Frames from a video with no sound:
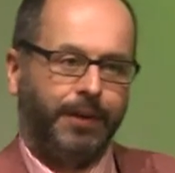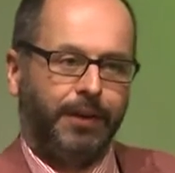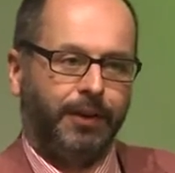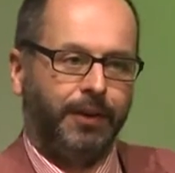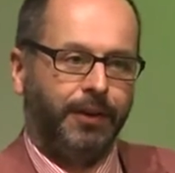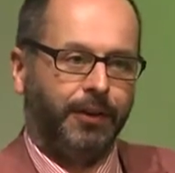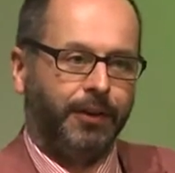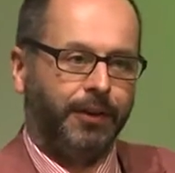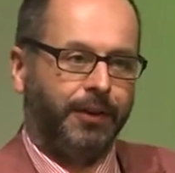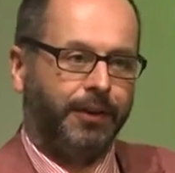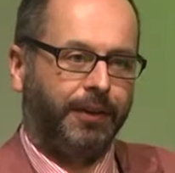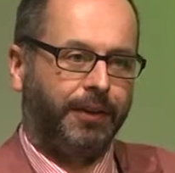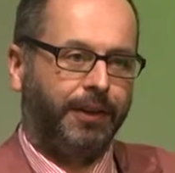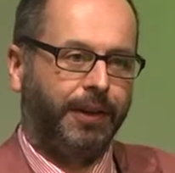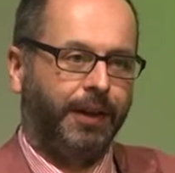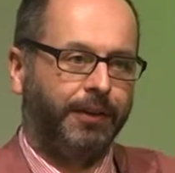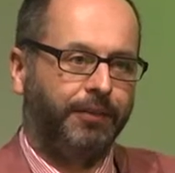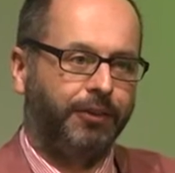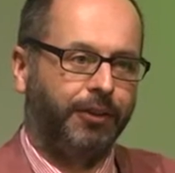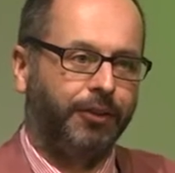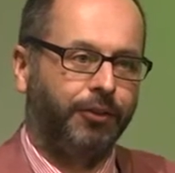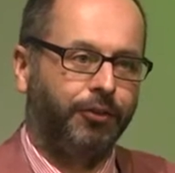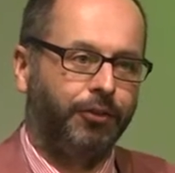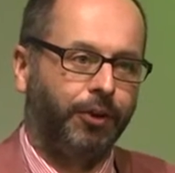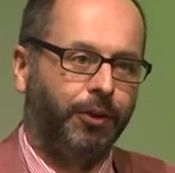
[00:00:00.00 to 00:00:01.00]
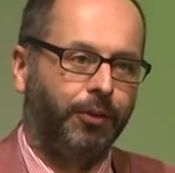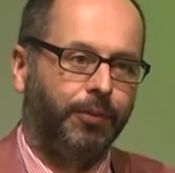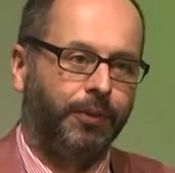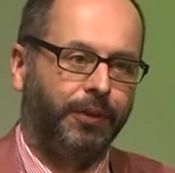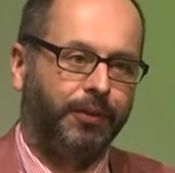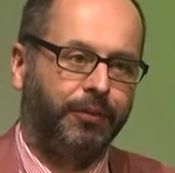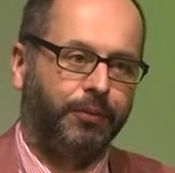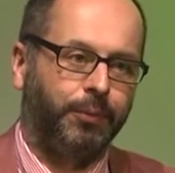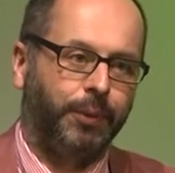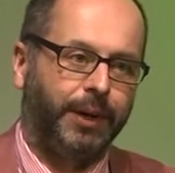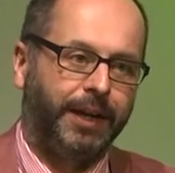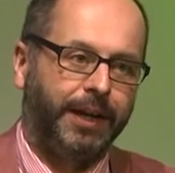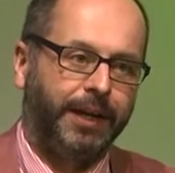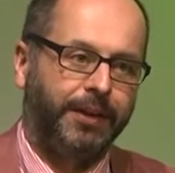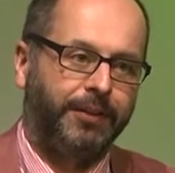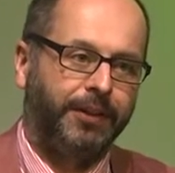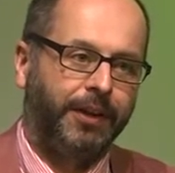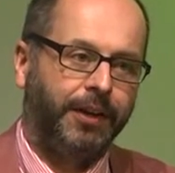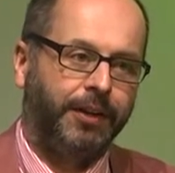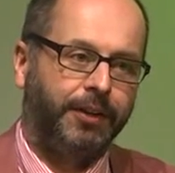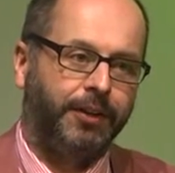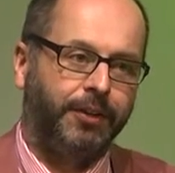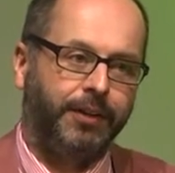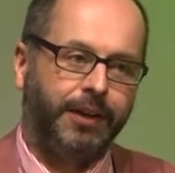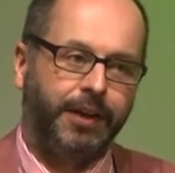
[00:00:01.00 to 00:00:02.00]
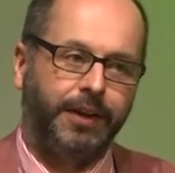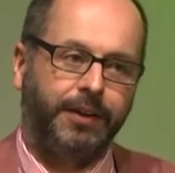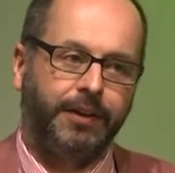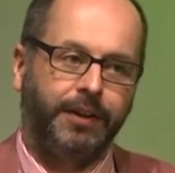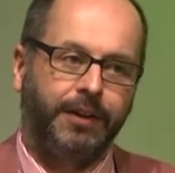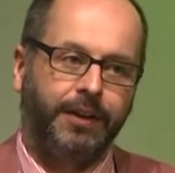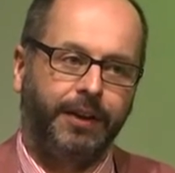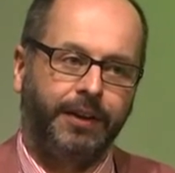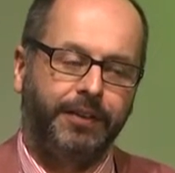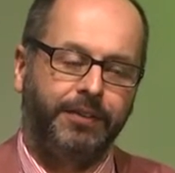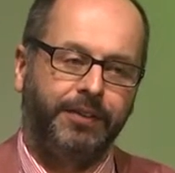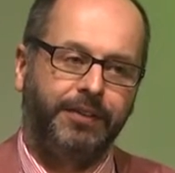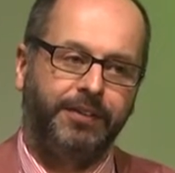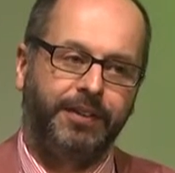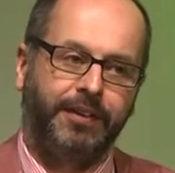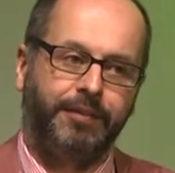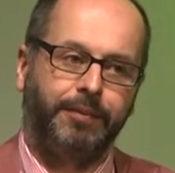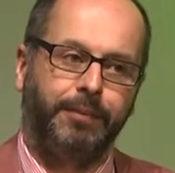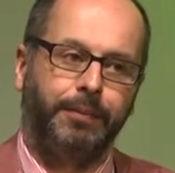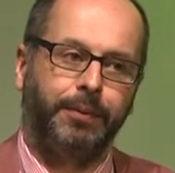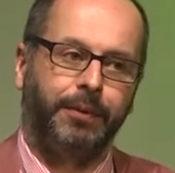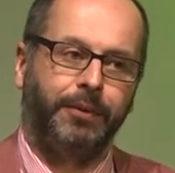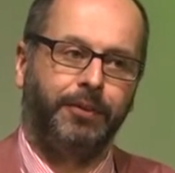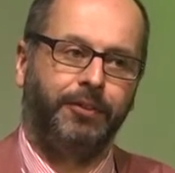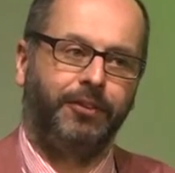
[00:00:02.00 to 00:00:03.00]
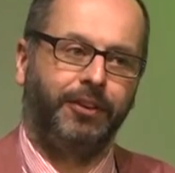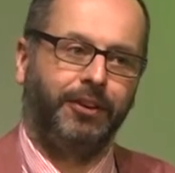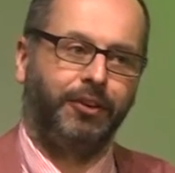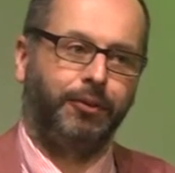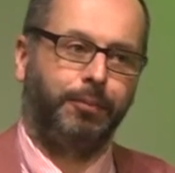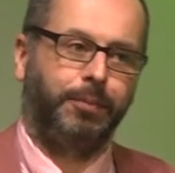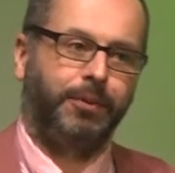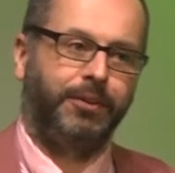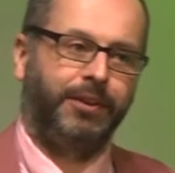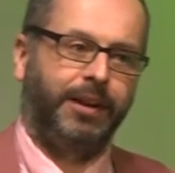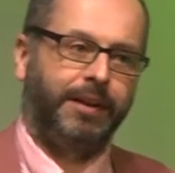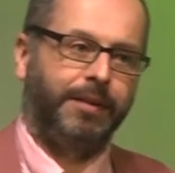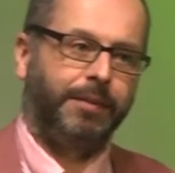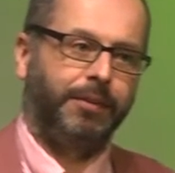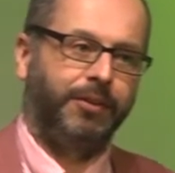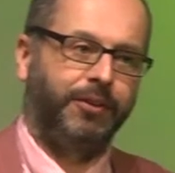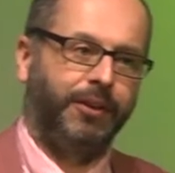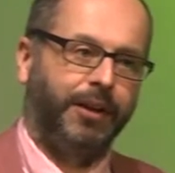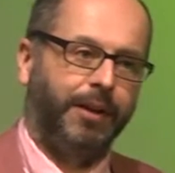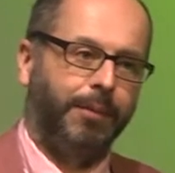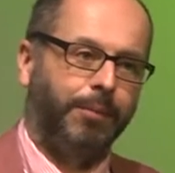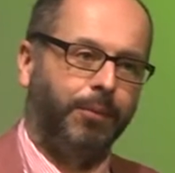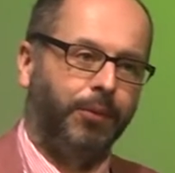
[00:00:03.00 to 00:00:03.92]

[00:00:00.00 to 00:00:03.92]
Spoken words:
look, to control this weed, you need a 97.6%